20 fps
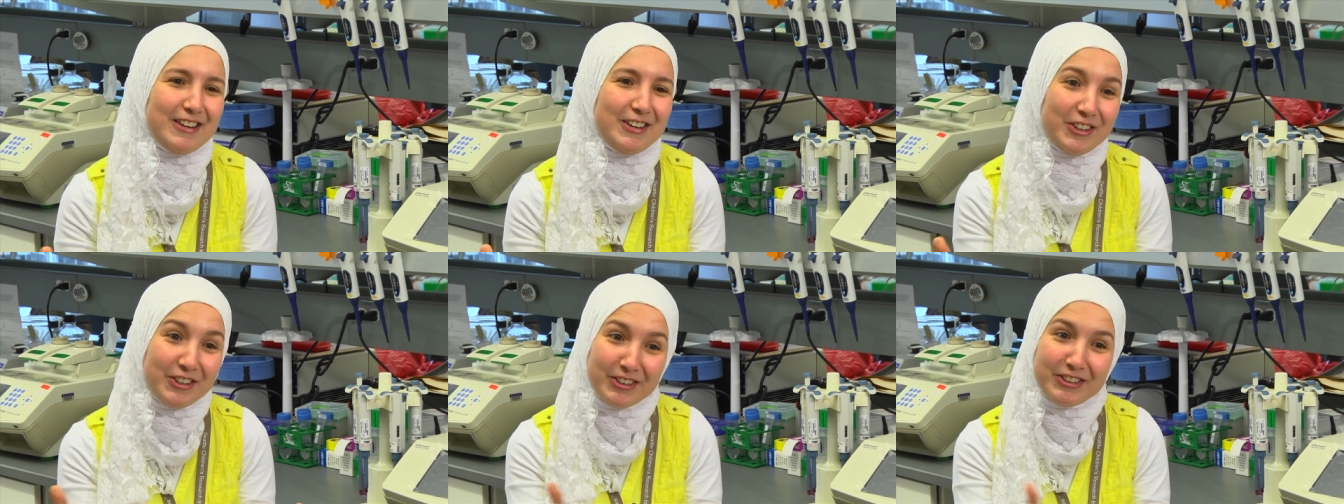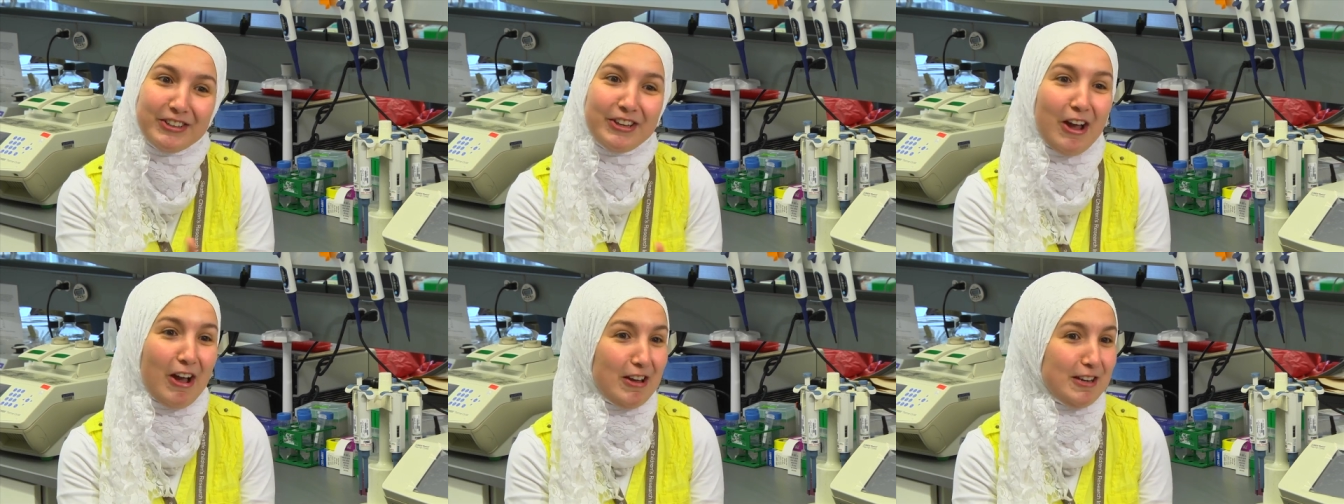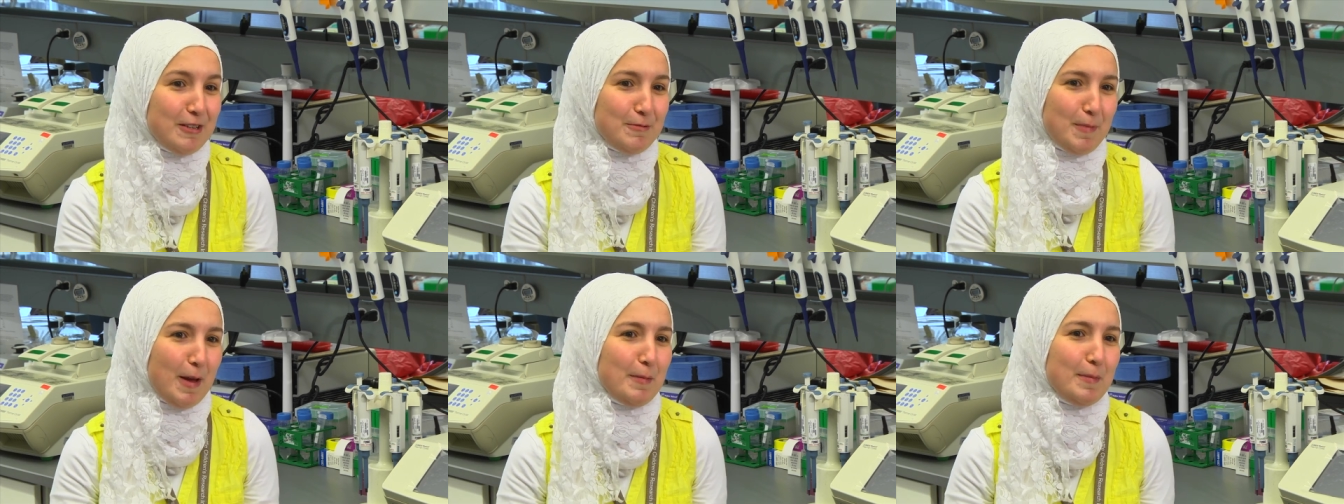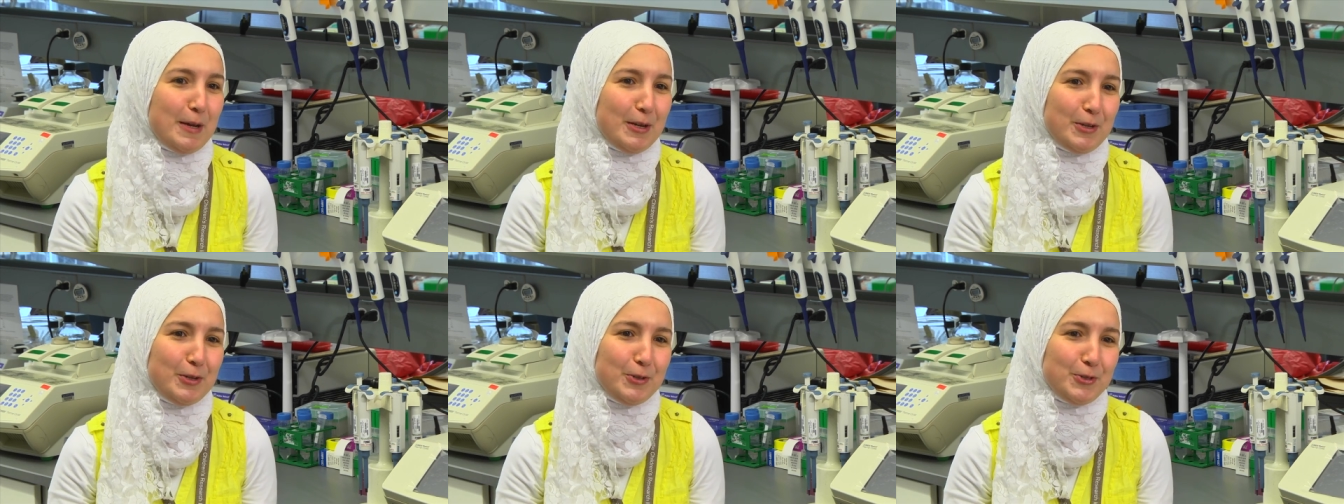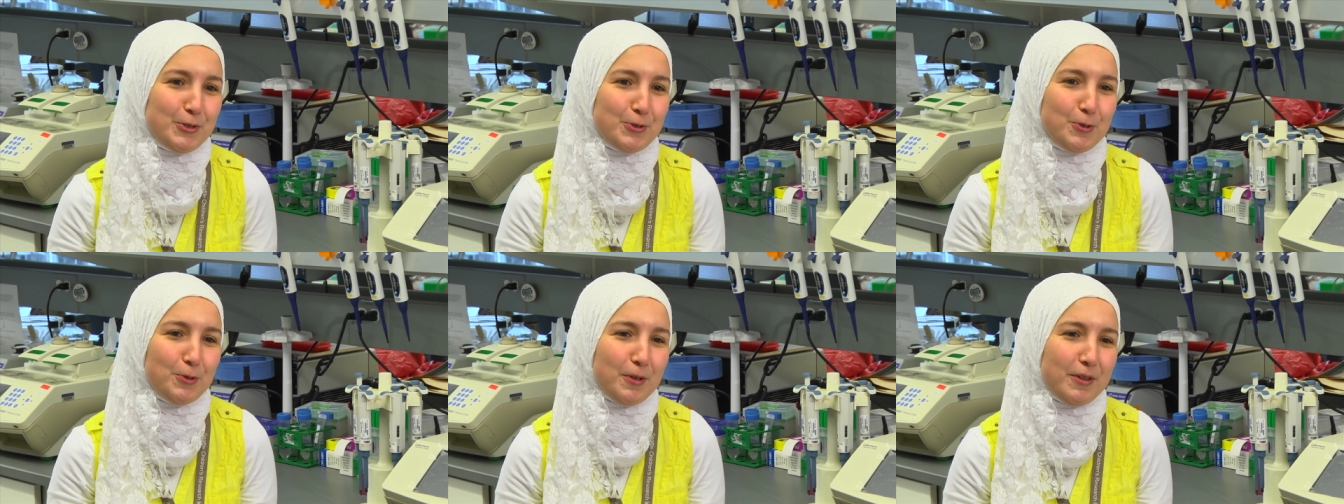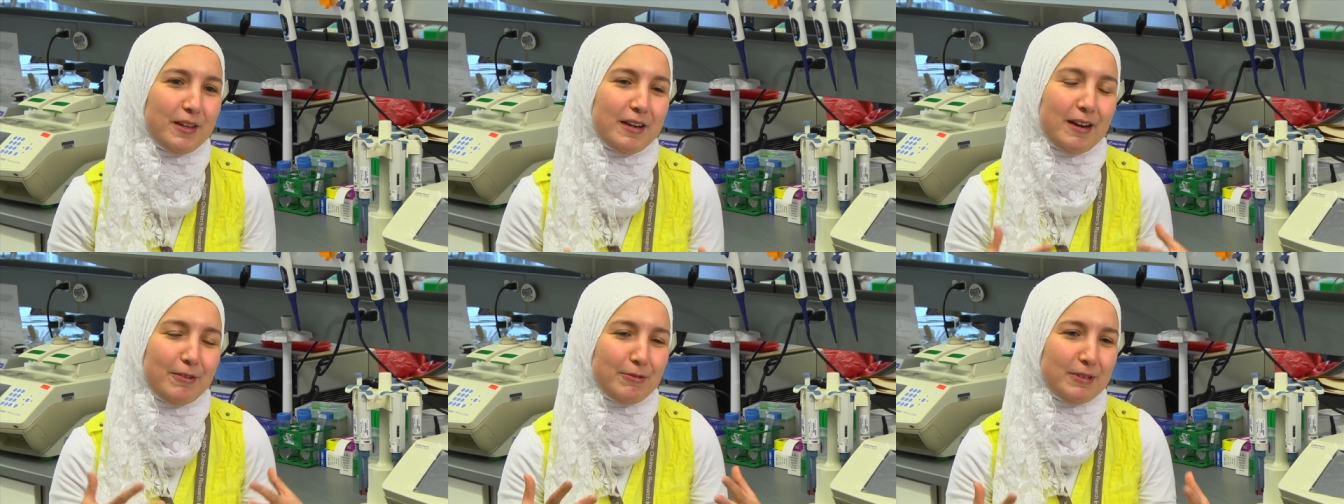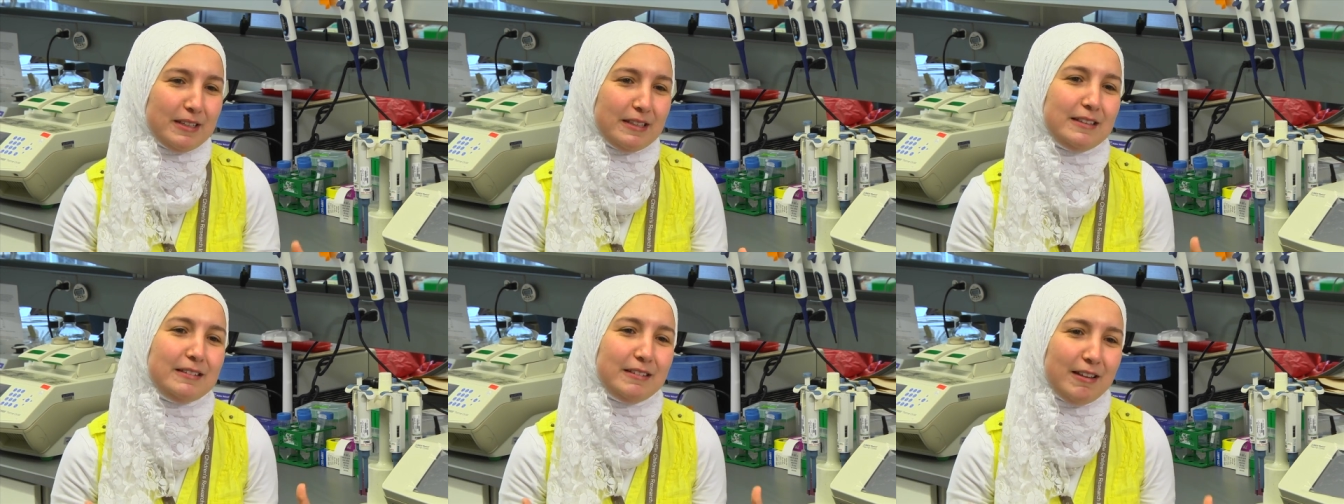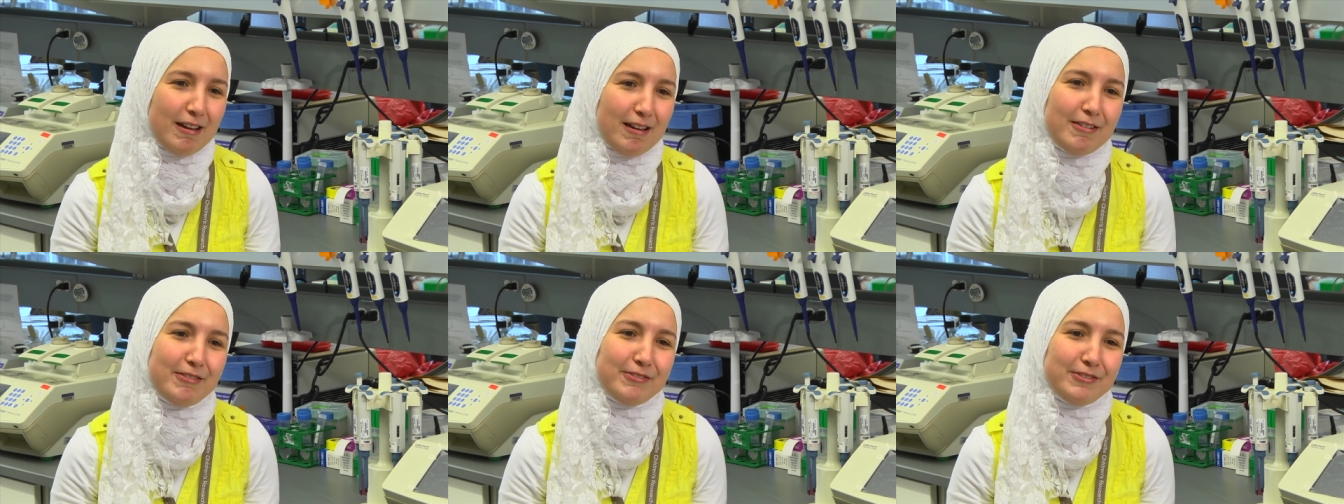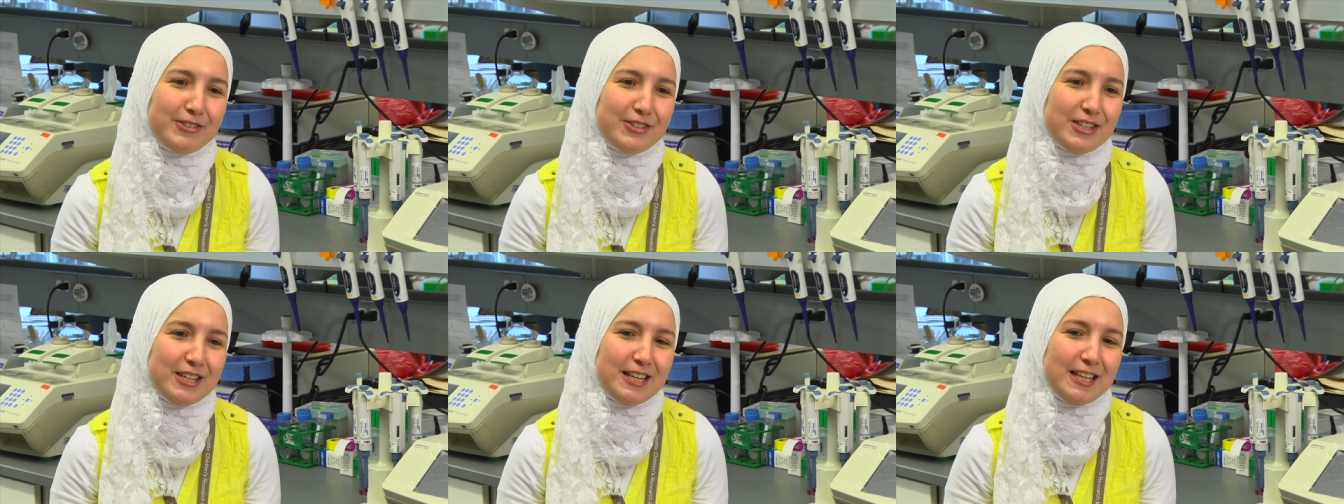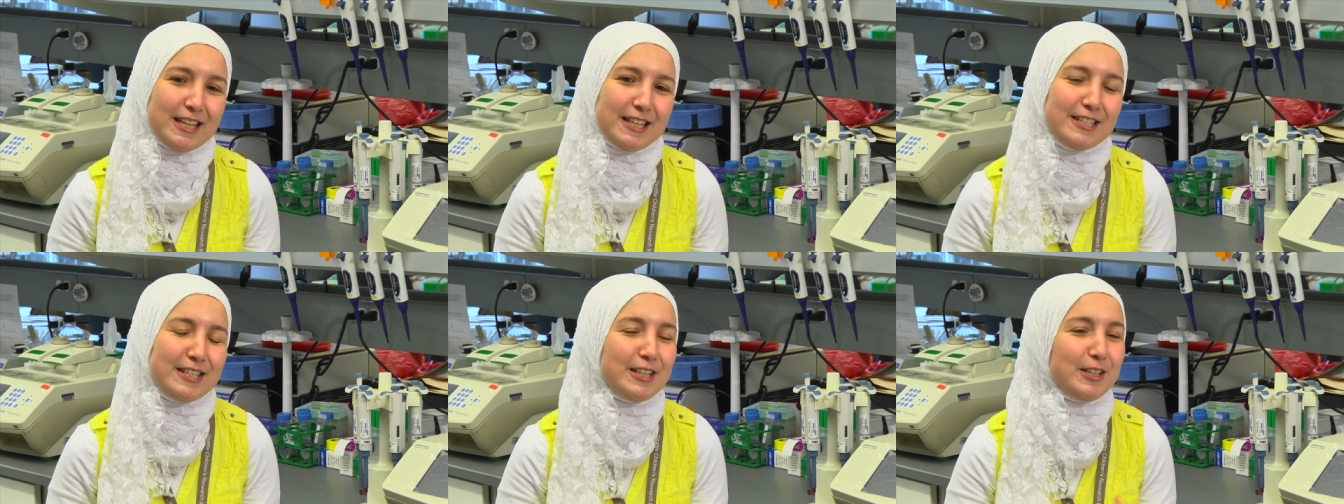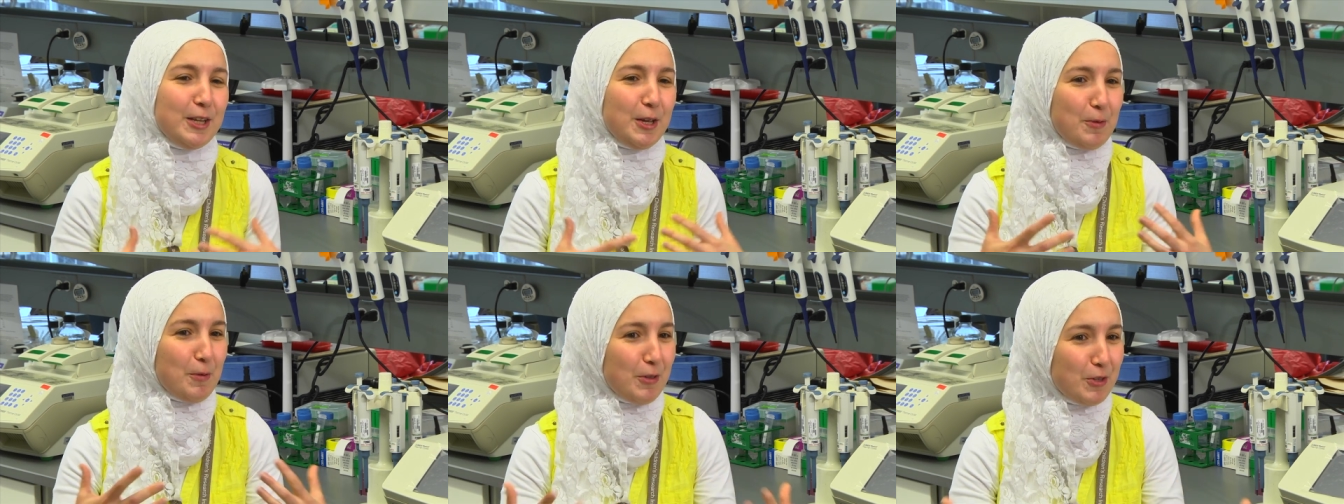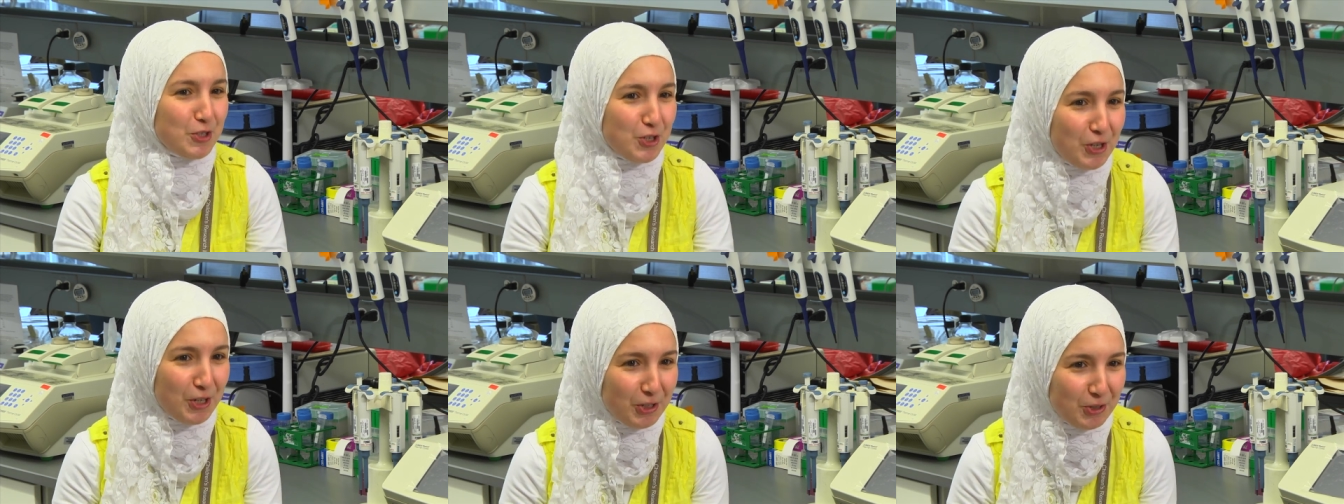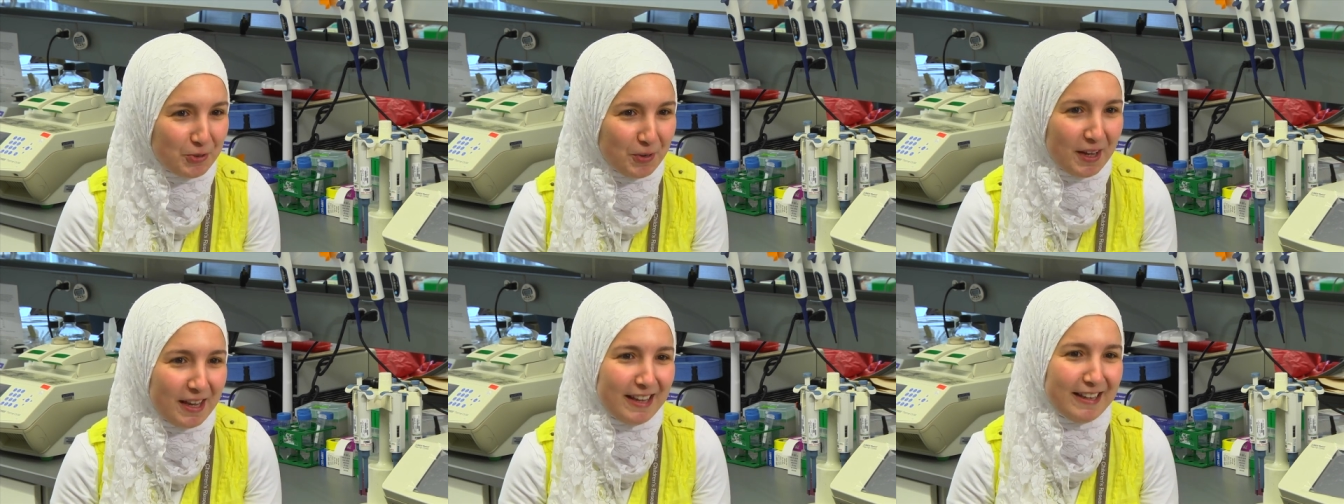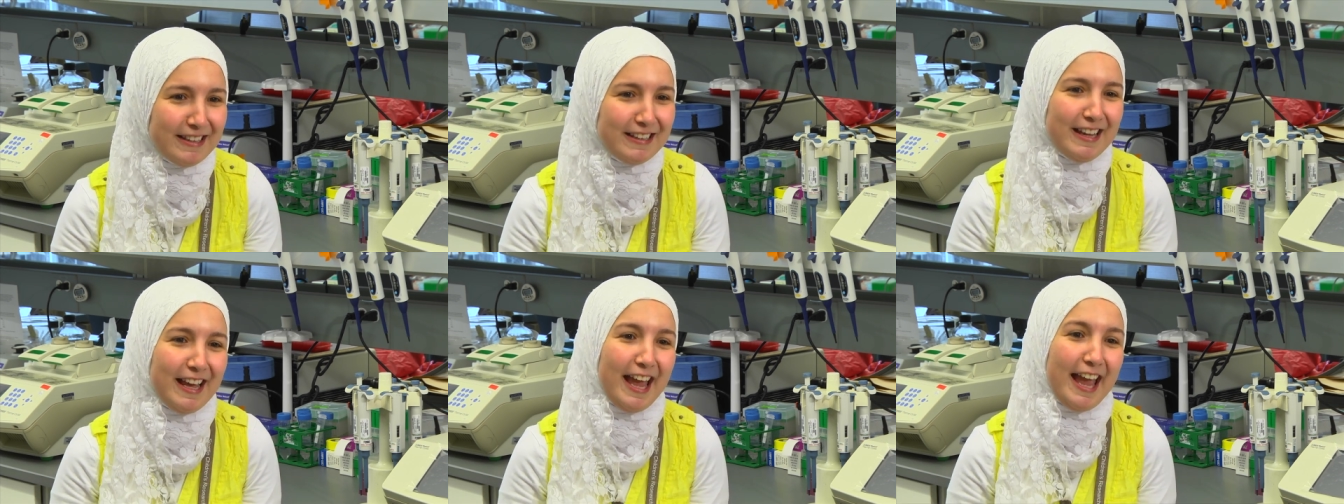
early on in my medical school that I really loved dealing with children